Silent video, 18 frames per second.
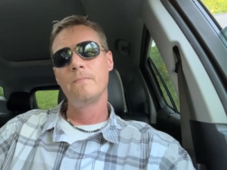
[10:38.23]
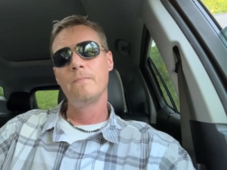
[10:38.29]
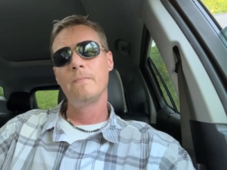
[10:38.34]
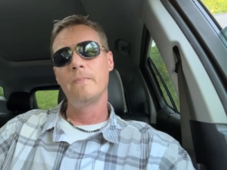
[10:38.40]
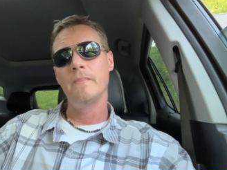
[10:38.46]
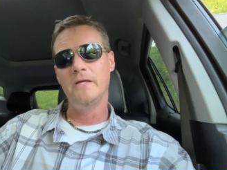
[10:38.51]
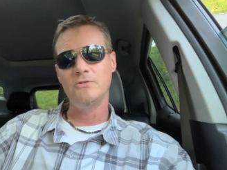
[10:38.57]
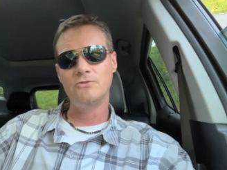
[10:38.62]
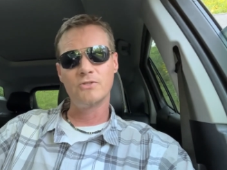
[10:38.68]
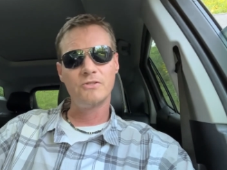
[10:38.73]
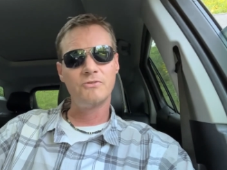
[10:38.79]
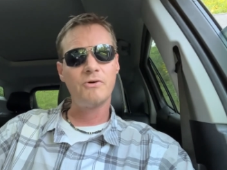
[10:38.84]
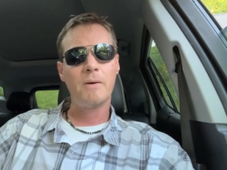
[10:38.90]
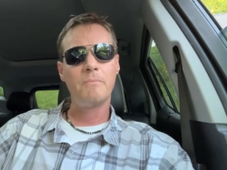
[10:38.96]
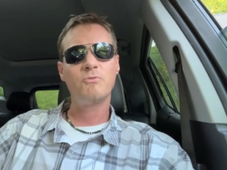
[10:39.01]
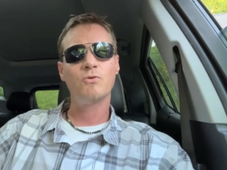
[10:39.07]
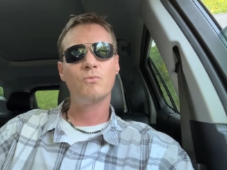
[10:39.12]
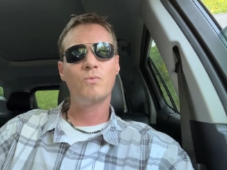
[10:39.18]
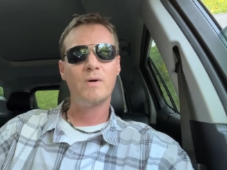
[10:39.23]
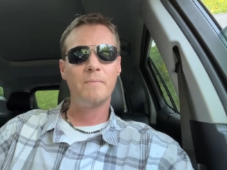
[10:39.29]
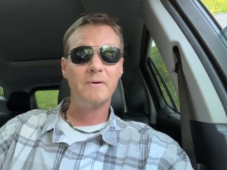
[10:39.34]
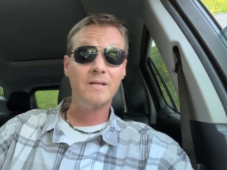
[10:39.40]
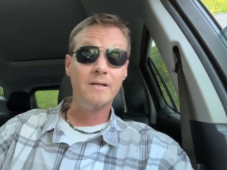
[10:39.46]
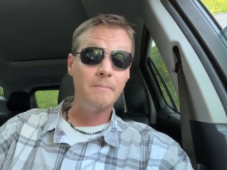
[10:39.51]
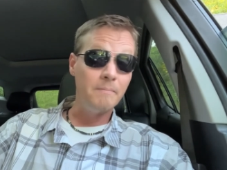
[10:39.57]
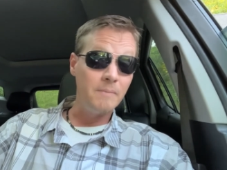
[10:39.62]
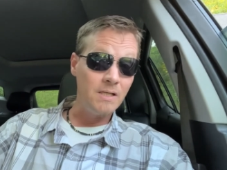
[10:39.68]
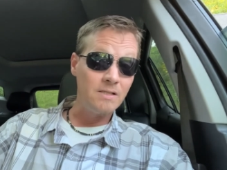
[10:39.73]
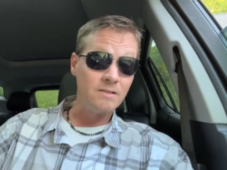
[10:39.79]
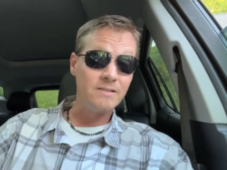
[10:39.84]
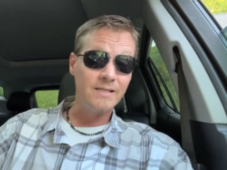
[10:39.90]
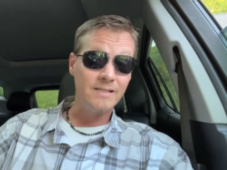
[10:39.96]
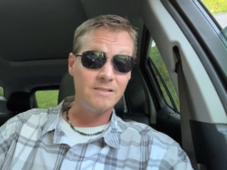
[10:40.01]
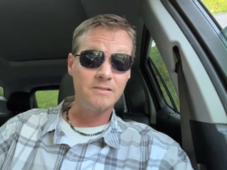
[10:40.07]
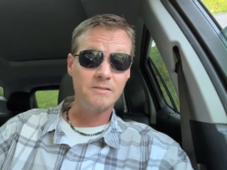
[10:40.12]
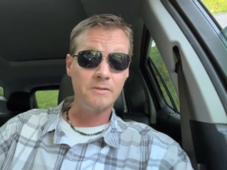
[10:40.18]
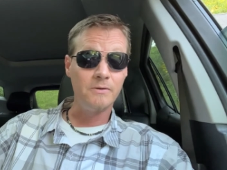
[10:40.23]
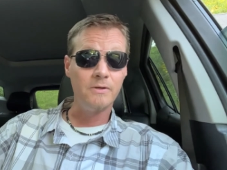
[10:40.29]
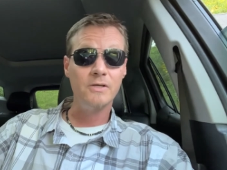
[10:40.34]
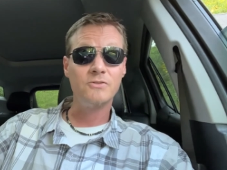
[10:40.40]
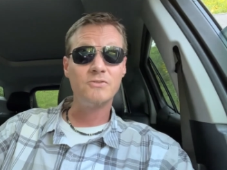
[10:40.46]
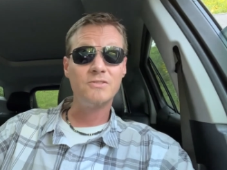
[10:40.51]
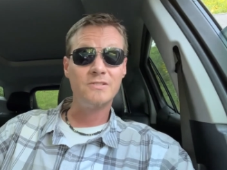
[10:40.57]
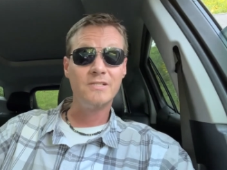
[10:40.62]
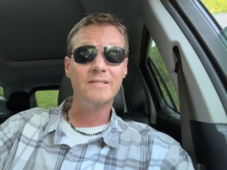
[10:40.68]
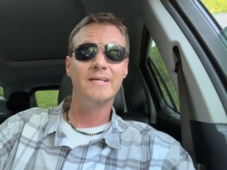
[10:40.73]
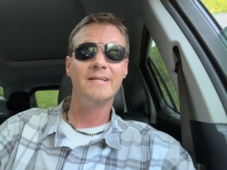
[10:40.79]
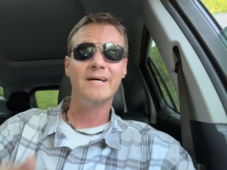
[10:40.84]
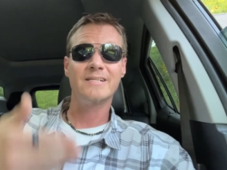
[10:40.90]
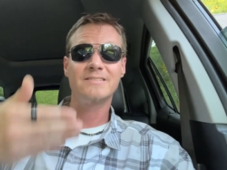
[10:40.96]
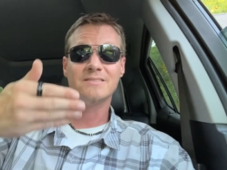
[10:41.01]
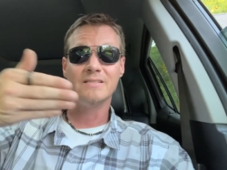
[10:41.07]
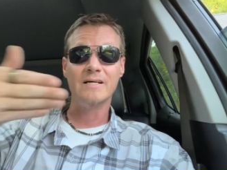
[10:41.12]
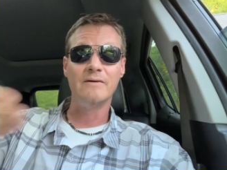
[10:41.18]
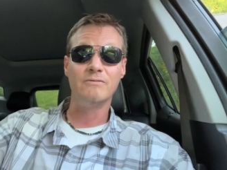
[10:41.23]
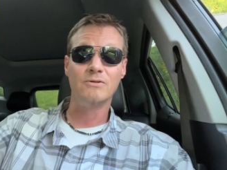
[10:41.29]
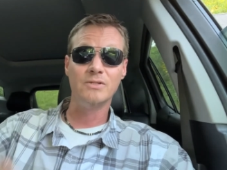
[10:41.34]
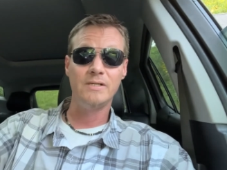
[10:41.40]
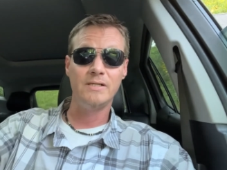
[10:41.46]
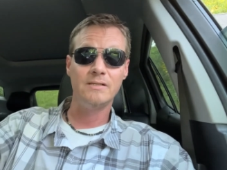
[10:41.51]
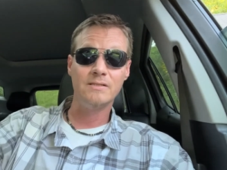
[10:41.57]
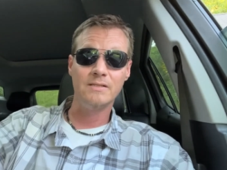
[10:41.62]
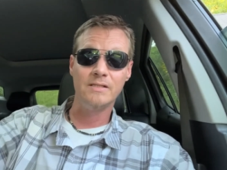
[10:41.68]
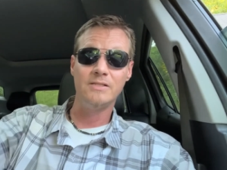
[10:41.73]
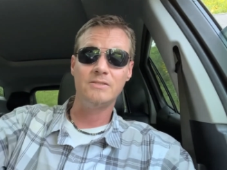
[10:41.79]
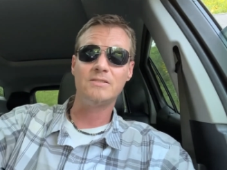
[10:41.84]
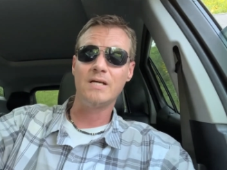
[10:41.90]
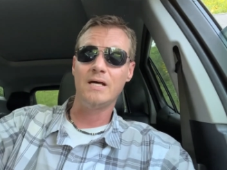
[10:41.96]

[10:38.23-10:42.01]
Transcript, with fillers: These are the types of women that men take serious to the next level at least.